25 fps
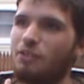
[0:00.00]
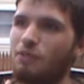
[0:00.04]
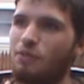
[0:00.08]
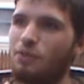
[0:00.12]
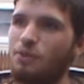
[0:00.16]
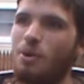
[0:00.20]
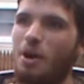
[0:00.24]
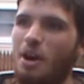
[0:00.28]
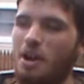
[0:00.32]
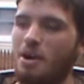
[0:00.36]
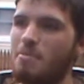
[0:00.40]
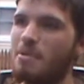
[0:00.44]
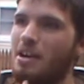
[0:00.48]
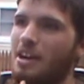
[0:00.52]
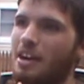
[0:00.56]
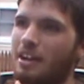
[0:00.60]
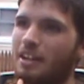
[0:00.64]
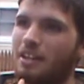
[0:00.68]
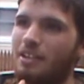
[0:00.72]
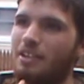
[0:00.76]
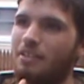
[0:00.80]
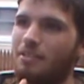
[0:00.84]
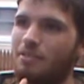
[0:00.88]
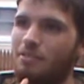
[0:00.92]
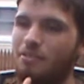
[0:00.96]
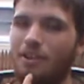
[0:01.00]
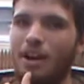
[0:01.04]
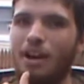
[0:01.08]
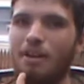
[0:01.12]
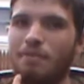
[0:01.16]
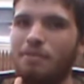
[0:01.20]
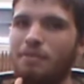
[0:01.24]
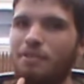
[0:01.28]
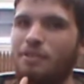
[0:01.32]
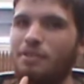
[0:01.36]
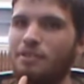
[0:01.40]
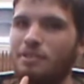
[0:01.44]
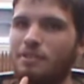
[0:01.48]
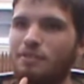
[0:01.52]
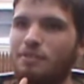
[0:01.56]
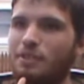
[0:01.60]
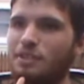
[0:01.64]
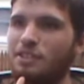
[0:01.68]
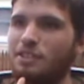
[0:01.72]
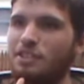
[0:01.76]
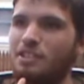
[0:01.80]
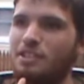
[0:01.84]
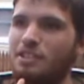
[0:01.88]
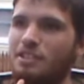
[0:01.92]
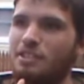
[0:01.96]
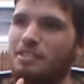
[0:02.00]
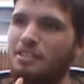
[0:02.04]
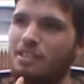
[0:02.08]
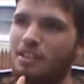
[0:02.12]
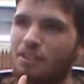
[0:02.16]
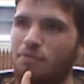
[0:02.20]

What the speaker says: a few automatic rifles versus